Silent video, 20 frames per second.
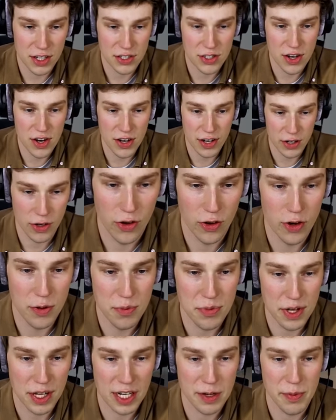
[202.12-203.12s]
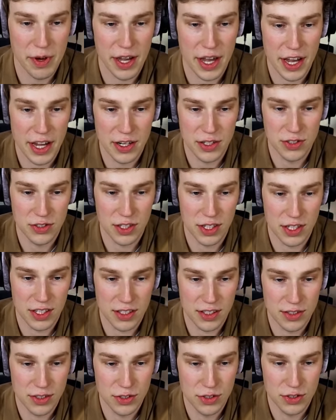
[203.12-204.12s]
song, and all I'm thinking in my head is like,
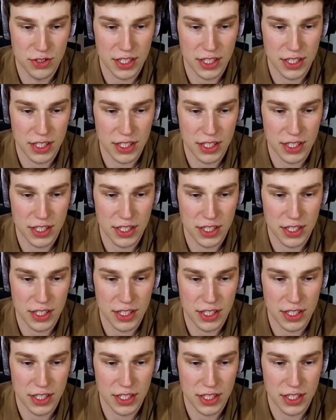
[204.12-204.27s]
there's